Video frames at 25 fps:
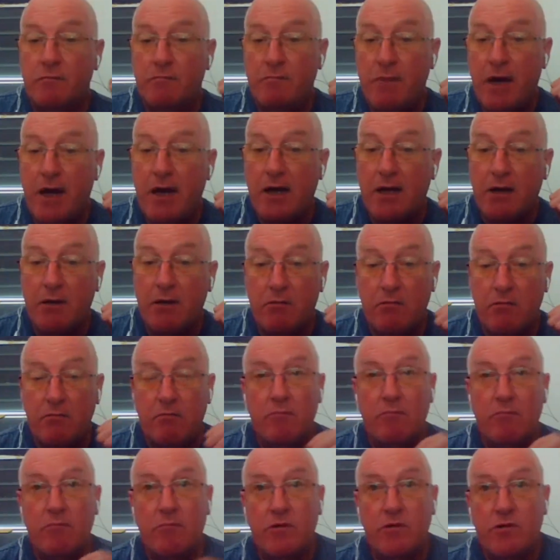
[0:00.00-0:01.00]

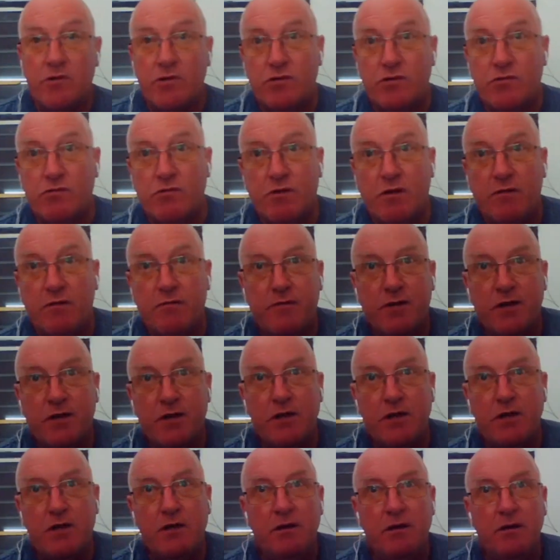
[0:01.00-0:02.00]
baht, which is
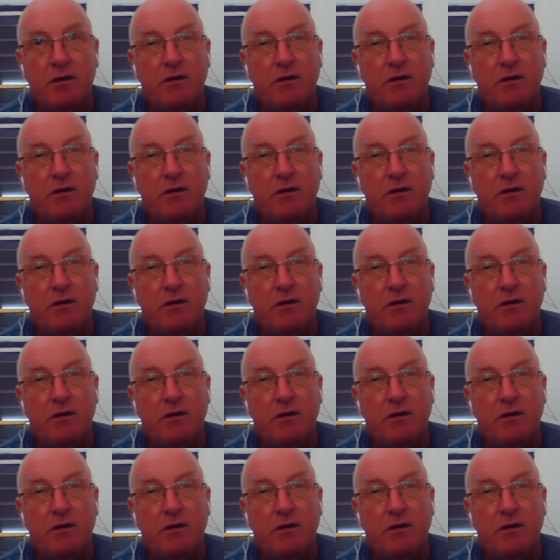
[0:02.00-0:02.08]
roughly,